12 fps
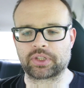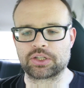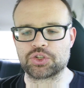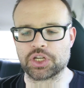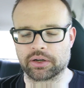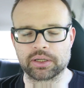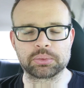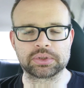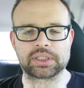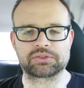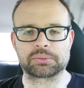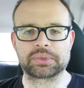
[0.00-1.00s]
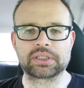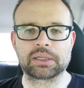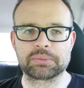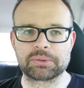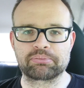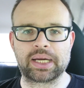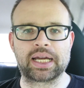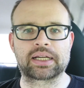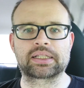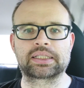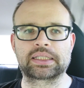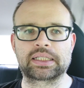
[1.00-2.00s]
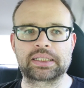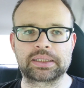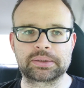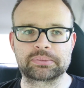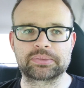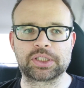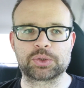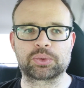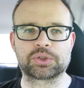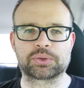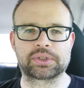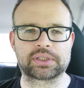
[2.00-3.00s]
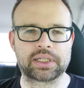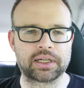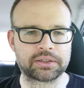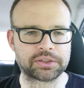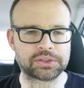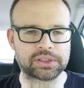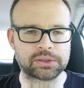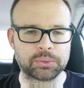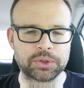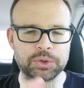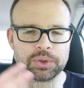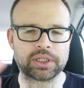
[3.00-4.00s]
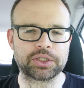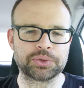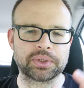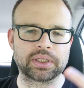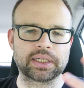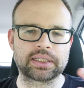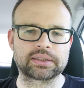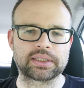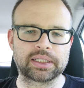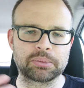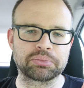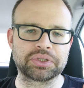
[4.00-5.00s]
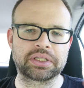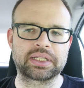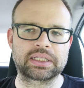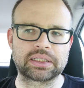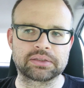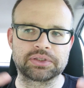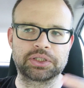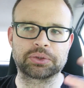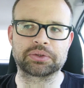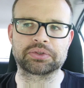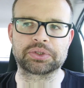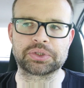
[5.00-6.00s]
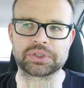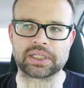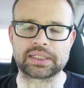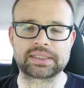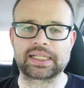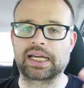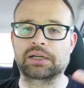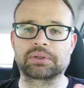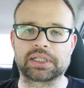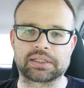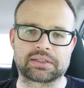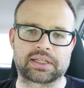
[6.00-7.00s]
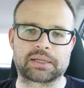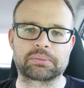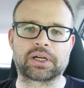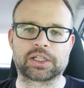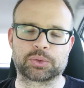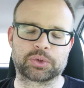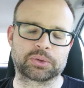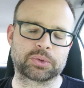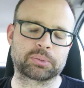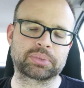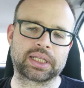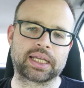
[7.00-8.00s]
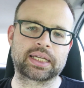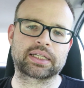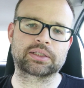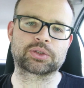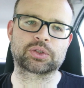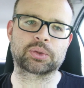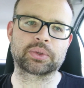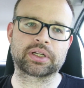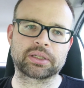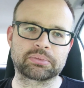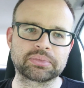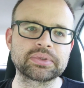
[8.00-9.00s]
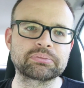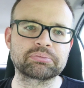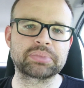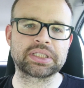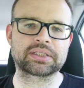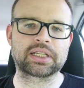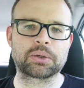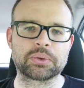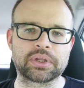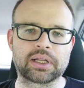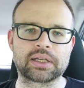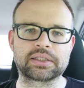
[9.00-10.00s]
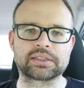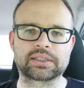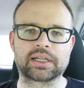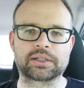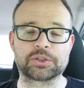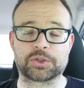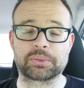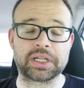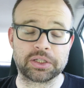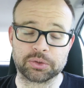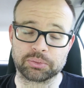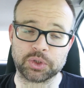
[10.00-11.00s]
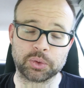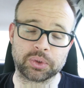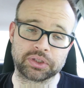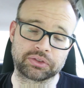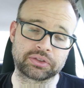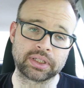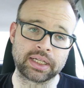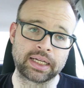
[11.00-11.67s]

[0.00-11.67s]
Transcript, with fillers: Jerry will definitely be coming back as well. So these characters, we try to treat it like a breathing, living universe, like a town, like a sandbox we're playing in. So we're going to be staying with a lot of these characters, meeting some new ones,